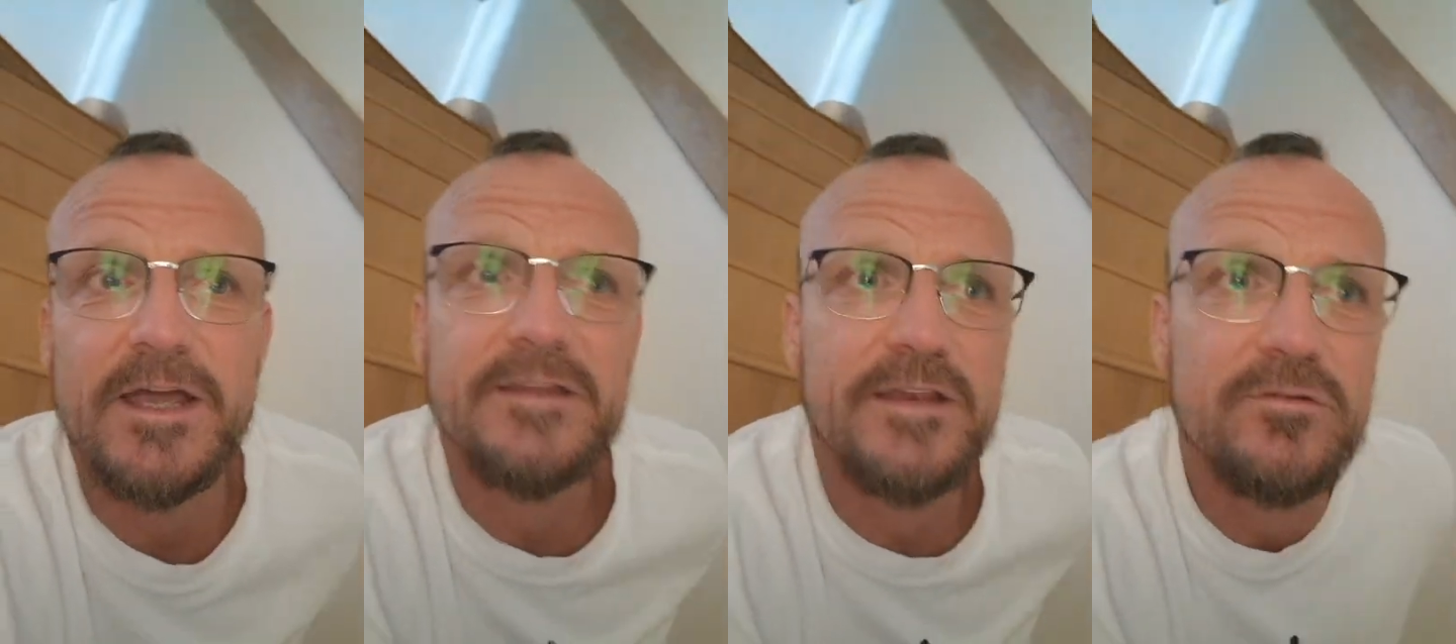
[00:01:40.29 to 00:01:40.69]

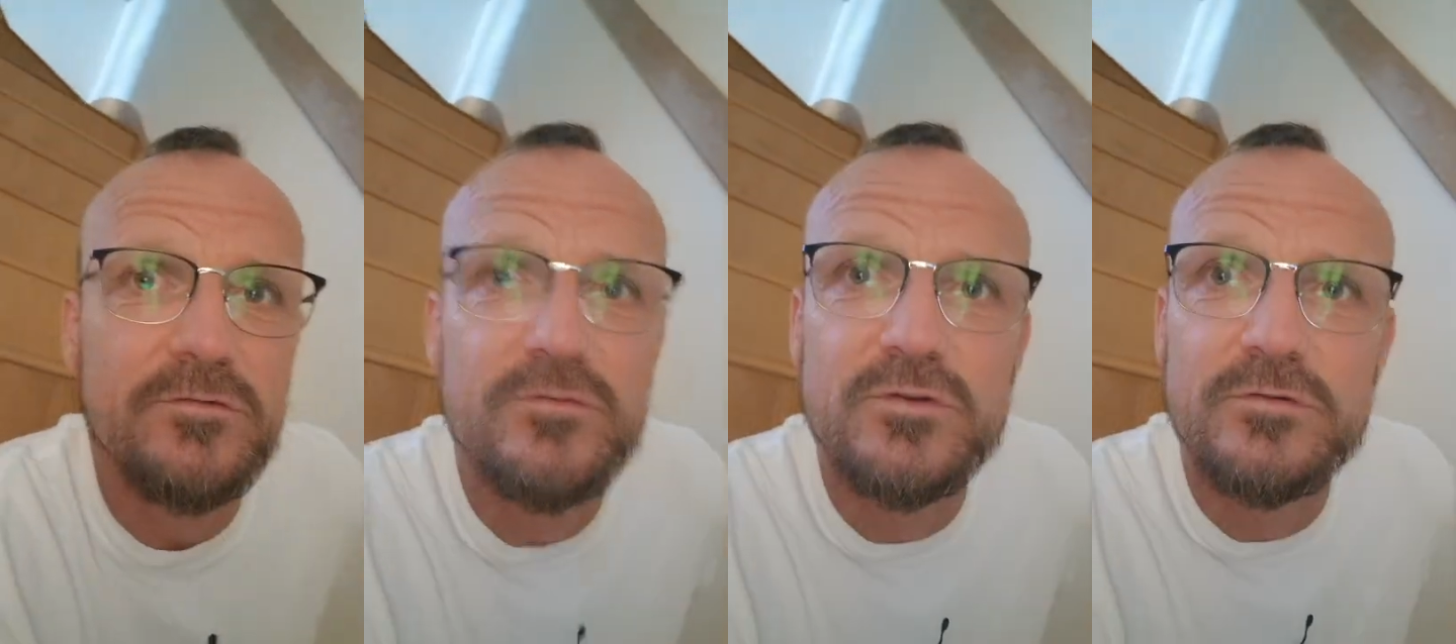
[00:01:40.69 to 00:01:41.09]
and then
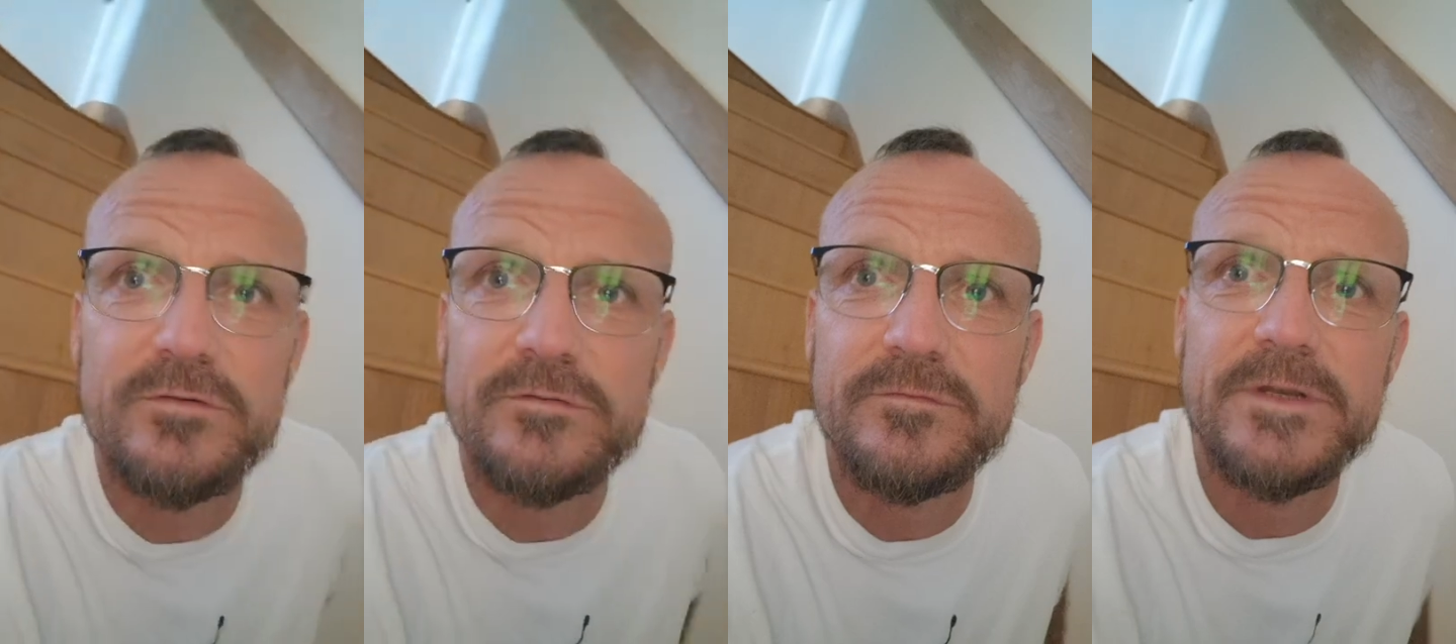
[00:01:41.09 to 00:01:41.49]

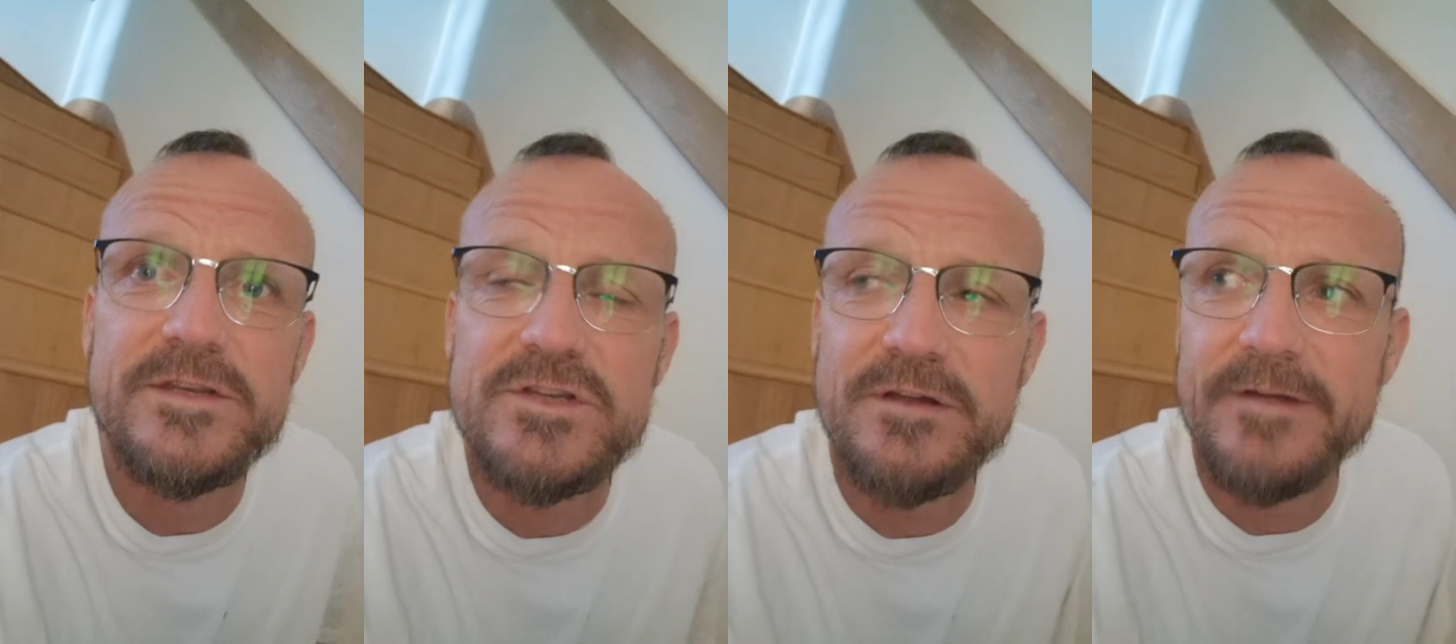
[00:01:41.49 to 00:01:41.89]
your
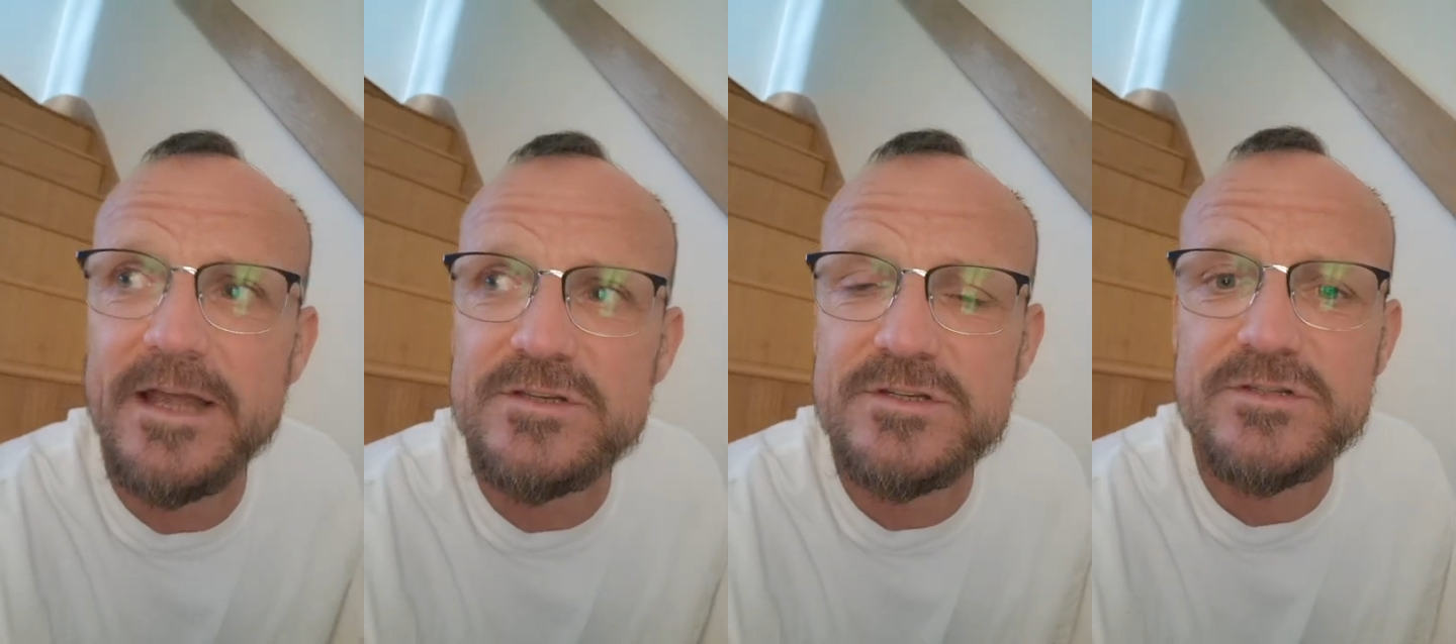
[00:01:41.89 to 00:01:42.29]
knee-jerk
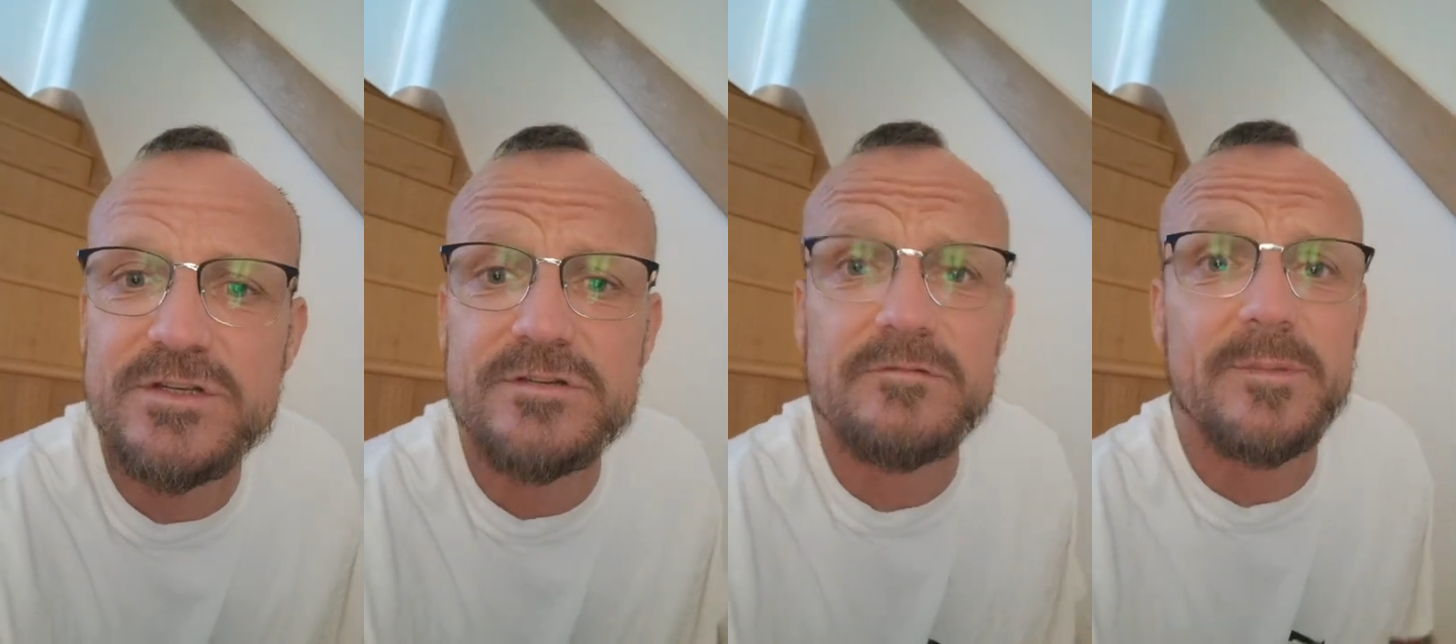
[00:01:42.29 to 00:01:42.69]
reaction is
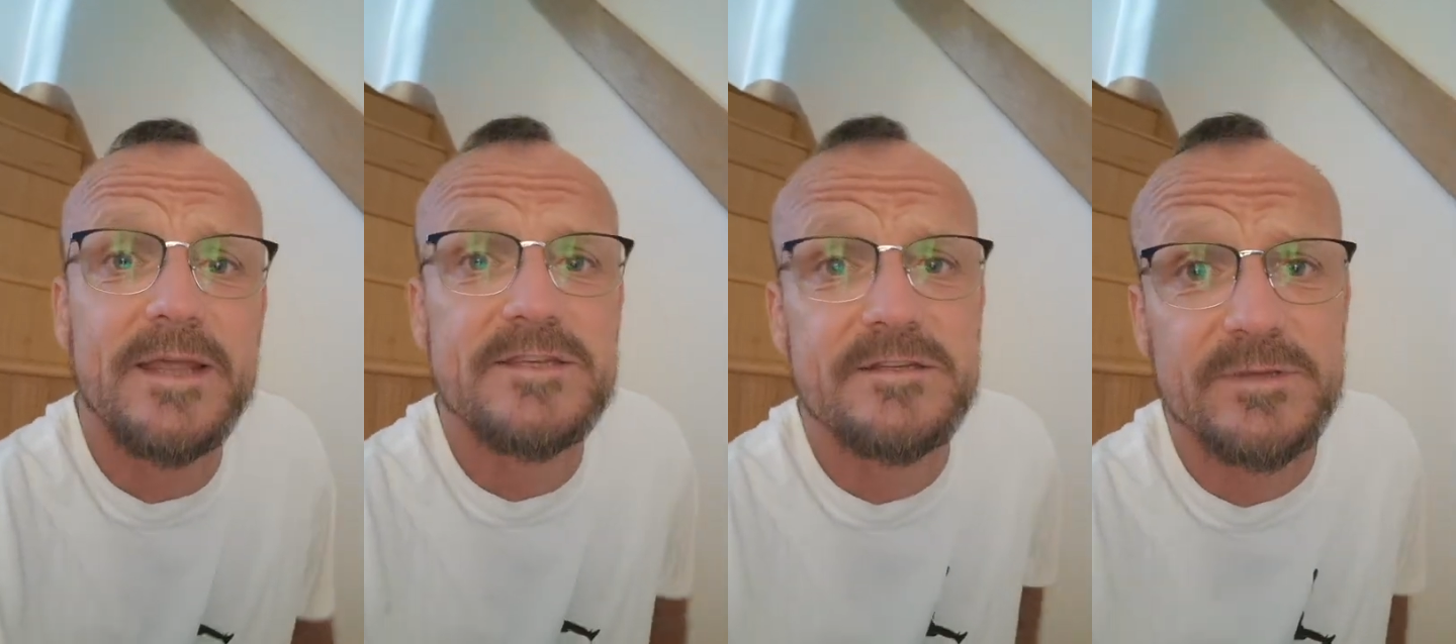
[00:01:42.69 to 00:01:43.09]
just to
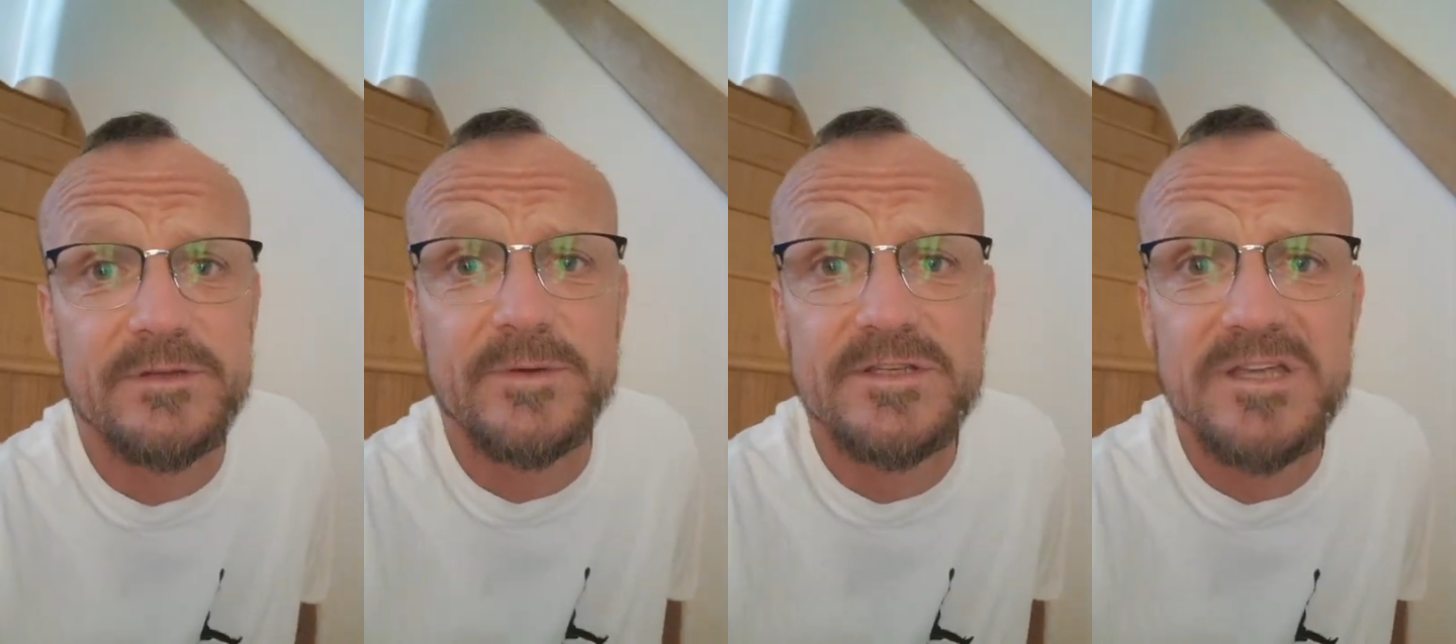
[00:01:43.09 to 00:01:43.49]
replace them in
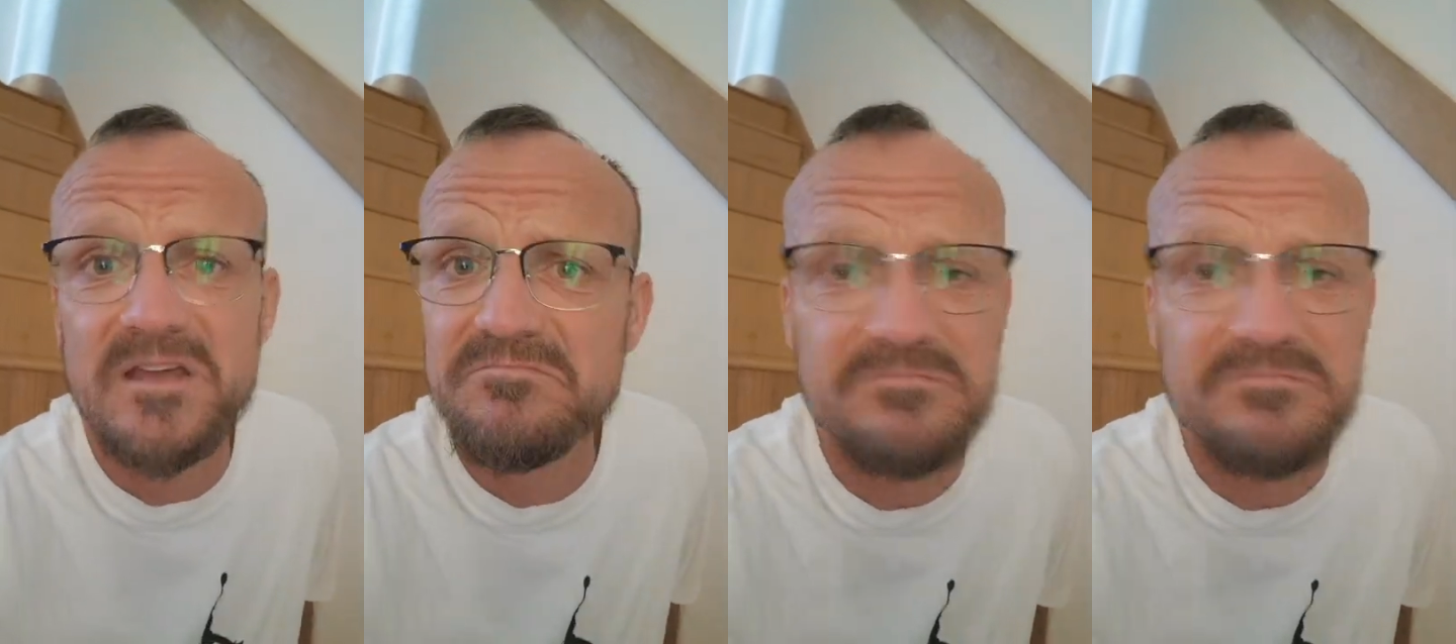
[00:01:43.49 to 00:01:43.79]
the winter,